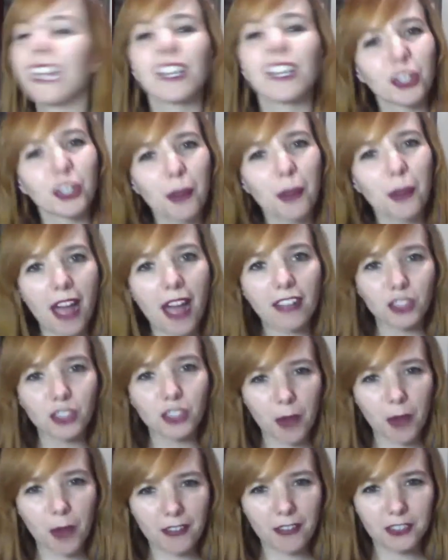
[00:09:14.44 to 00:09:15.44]
you
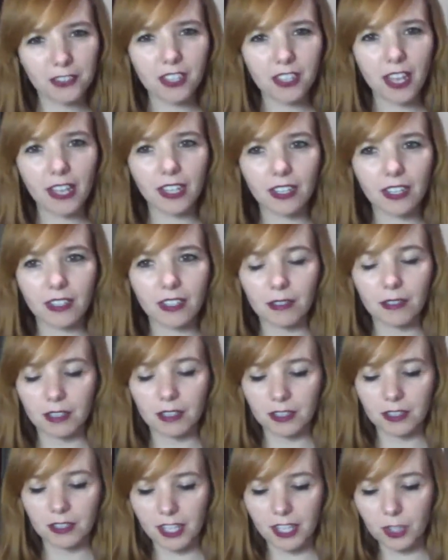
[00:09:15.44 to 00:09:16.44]
have to
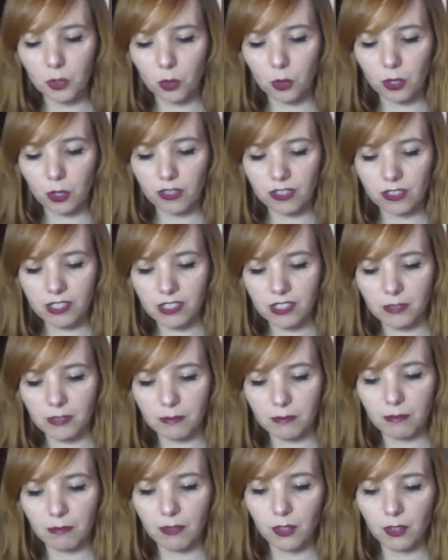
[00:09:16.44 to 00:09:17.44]
in order
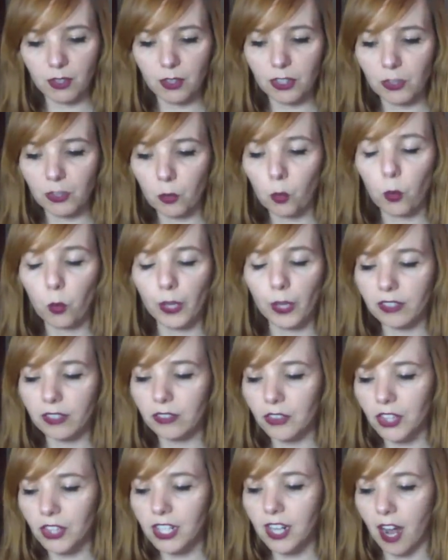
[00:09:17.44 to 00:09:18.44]
to
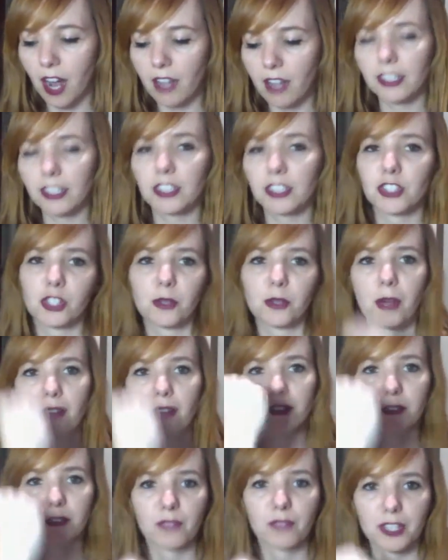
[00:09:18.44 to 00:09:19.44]
wield the gauntlet, do you have to
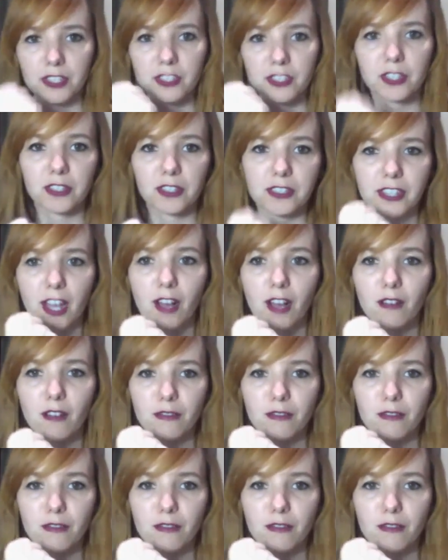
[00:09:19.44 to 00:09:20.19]
fist yourself?